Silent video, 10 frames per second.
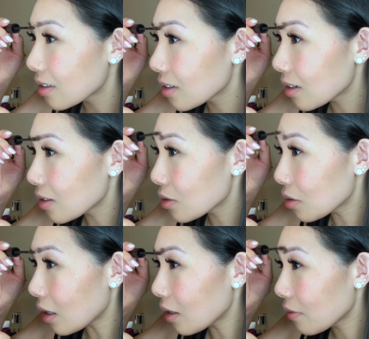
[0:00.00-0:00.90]
Like I
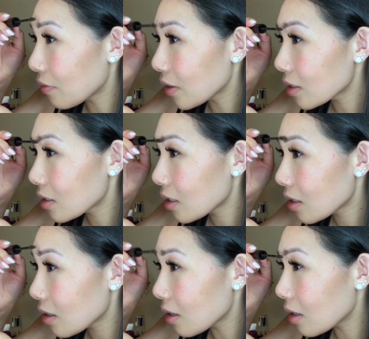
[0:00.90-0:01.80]
try to fix
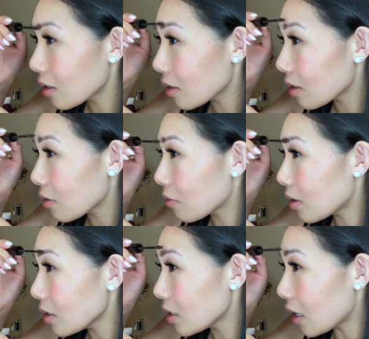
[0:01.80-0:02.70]
it, and
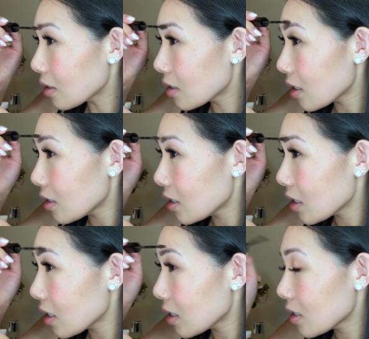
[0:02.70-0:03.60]
one downside to
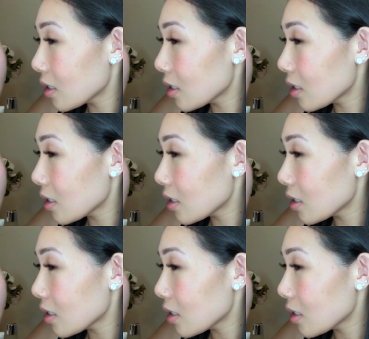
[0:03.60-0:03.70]
this